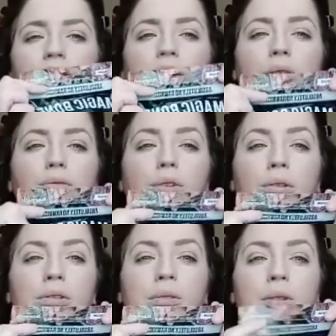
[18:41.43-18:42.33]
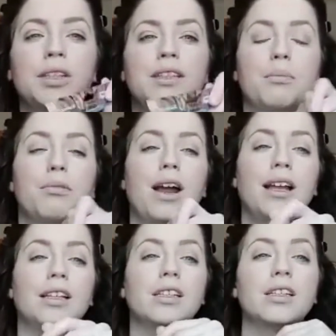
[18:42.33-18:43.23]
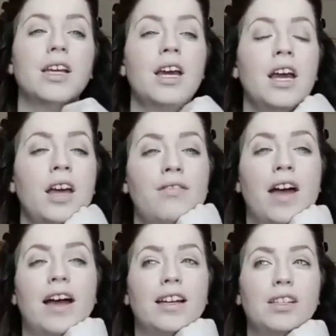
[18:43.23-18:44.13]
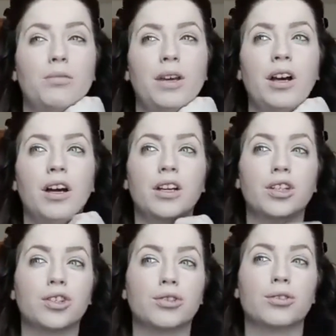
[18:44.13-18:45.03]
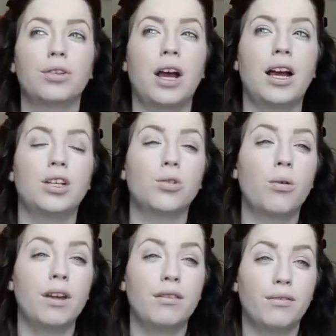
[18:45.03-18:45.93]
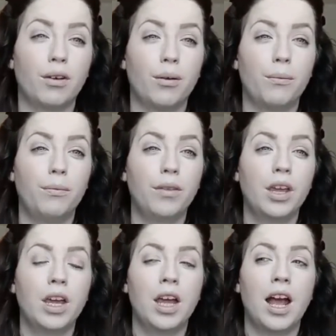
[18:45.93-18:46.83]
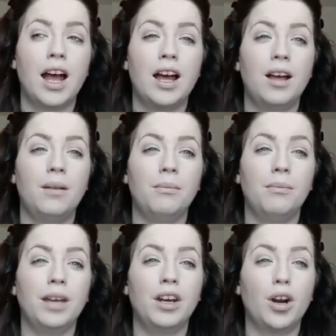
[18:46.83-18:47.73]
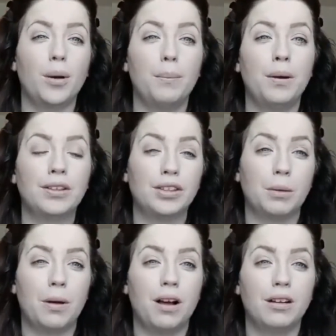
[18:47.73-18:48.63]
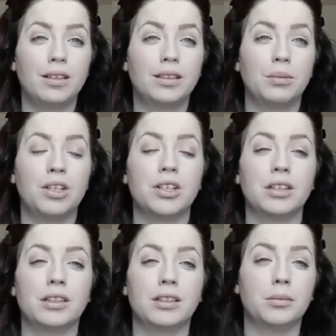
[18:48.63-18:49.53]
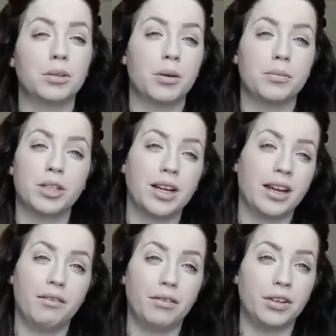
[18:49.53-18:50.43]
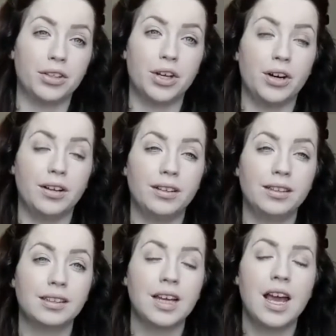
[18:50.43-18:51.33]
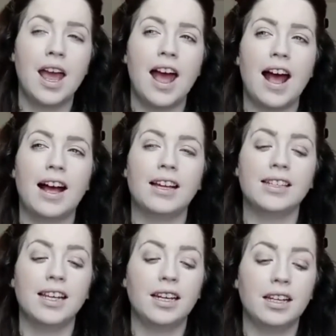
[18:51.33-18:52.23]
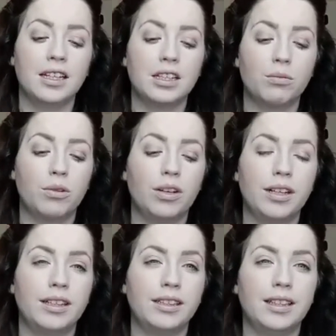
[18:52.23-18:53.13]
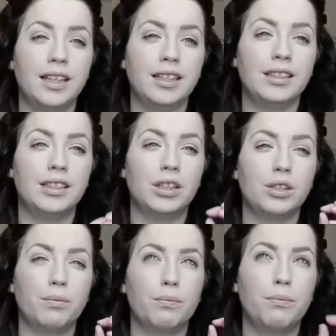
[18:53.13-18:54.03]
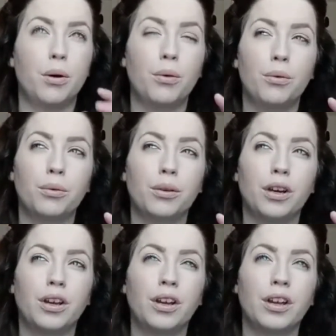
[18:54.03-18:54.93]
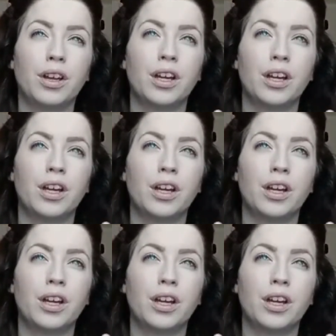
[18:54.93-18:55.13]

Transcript: So rosewood is a brand that we got a toy from in our Buster box, which is a subscription I get for the dogs, and in it was this bone